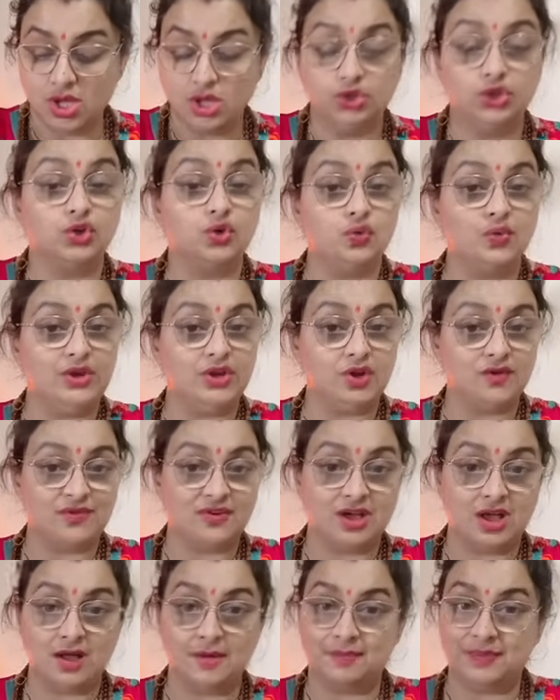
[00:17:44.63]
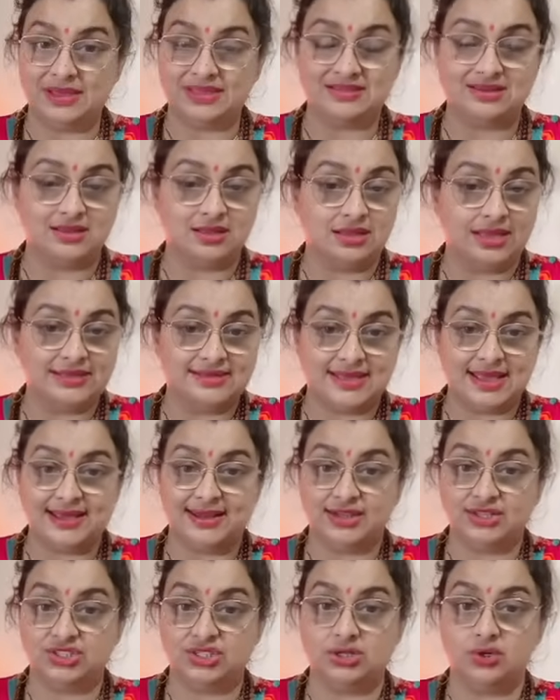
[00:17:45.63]
the queen of cup is a is the
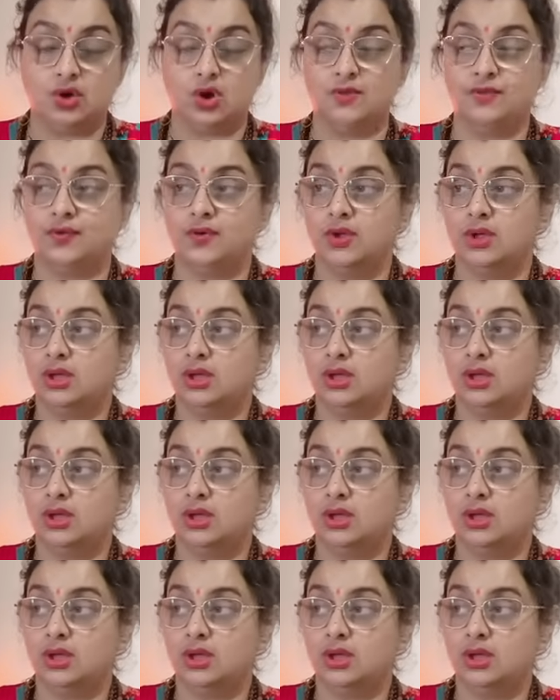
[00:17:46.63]
energy of